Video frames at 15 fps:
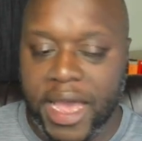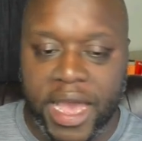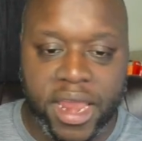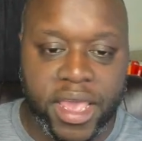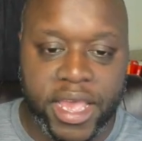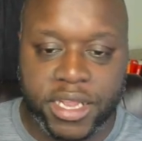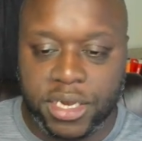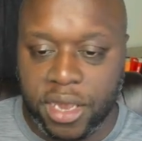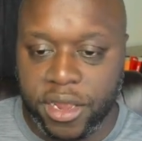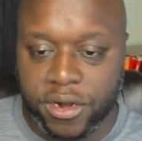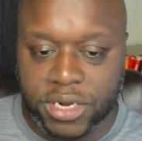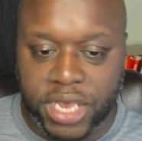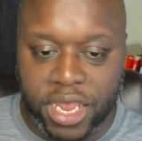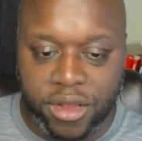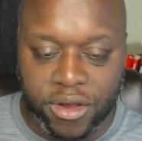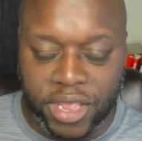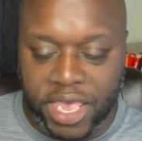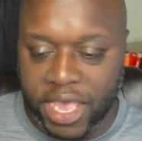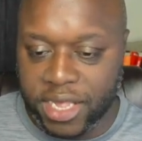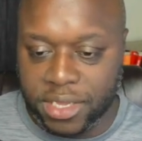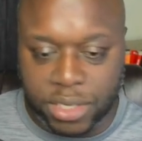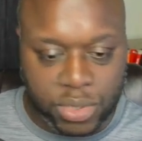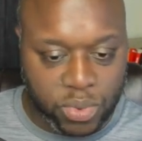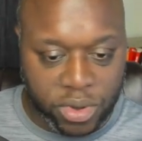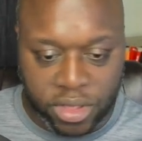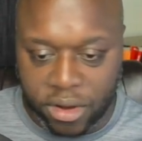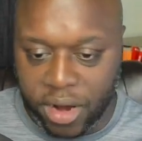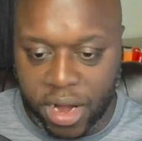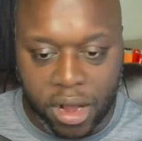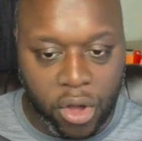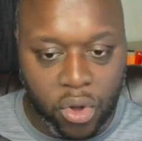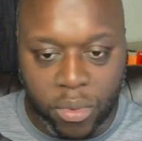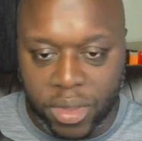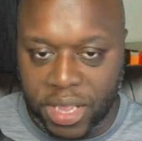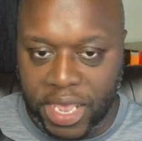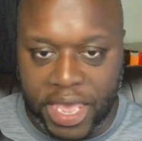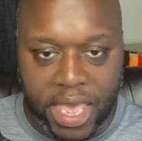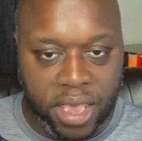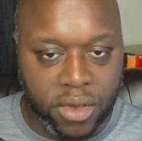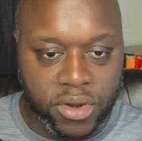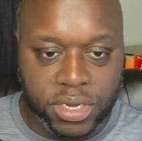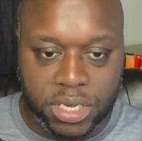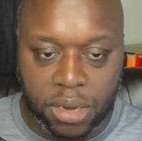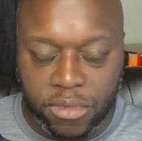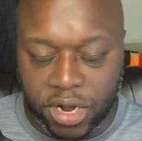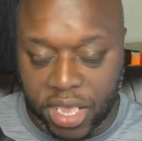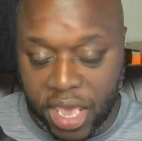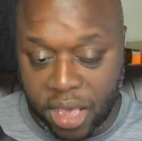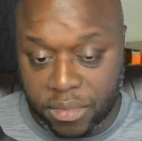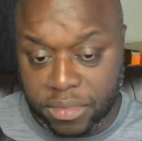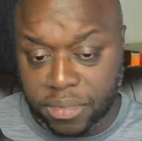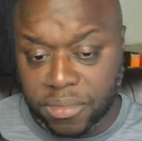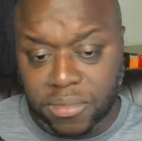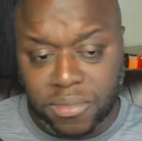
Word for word: How to entertain your kids when they're at home and they can't go to summer camp.